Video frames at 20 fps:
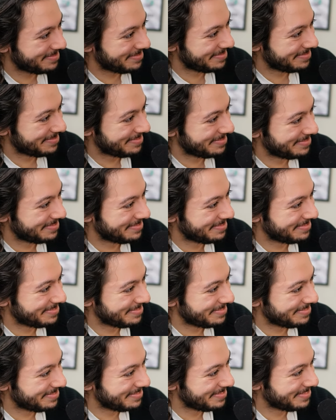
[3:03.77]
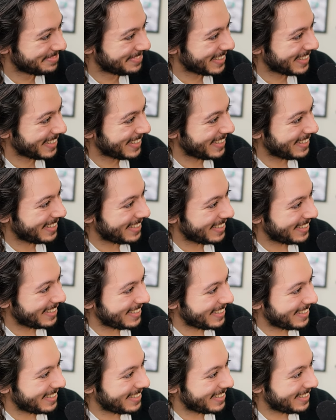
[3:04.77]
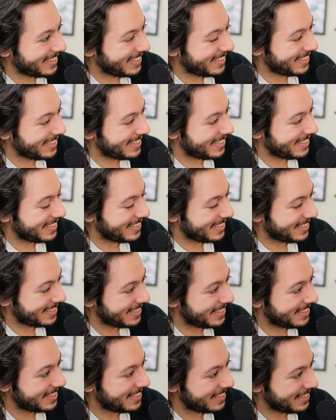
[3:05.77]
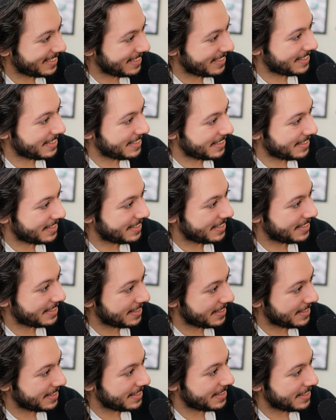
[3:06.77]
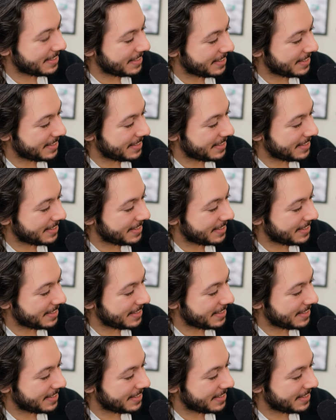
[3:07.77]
(not speaking)